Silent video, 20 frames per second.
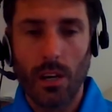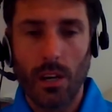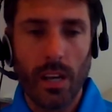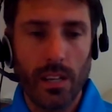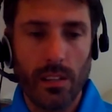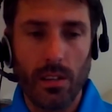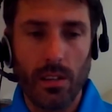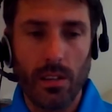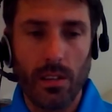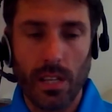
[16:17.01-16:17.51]

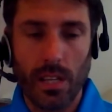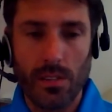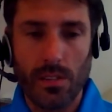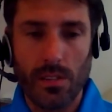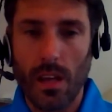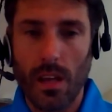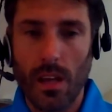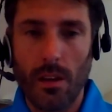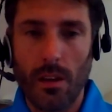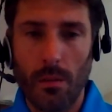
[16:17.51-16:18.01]

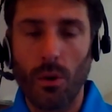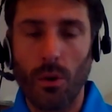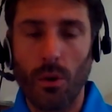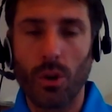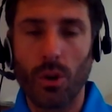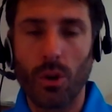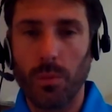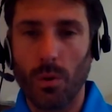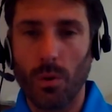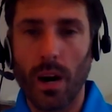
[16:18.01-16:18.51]
entities that are
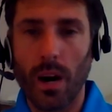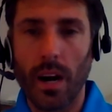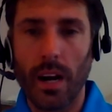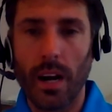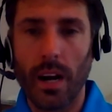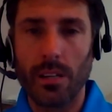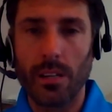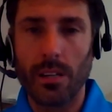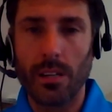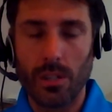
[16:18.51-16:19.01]
multiple
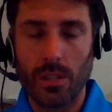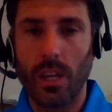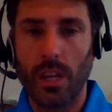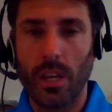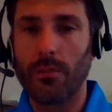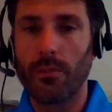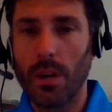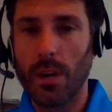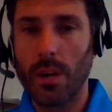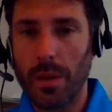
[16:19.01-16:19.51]
buyers. So you
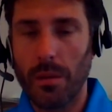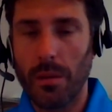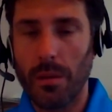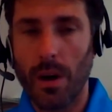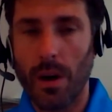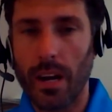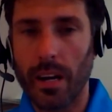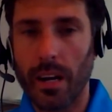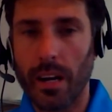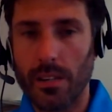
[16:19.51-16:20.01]
get repeat
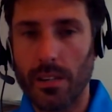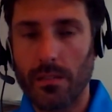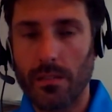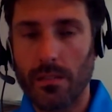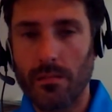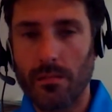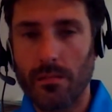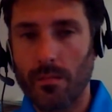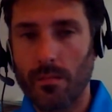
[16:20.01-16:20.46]
buyers.